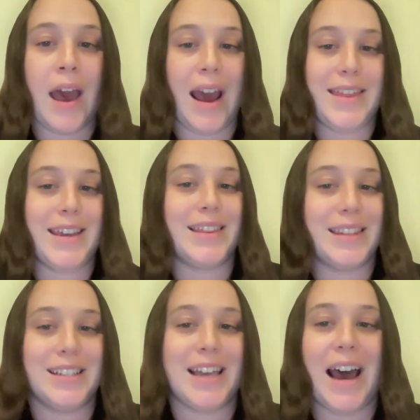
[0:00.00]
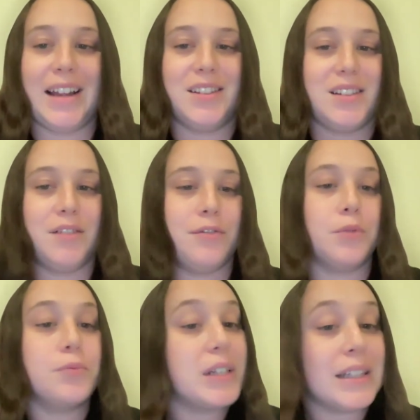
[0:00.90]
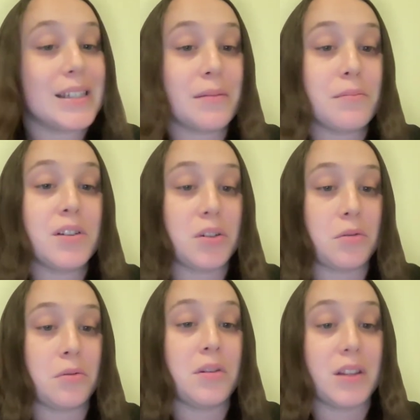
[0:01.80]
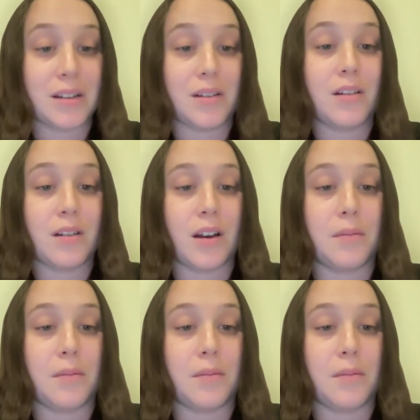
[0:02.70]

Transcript: I think this adds different realism to the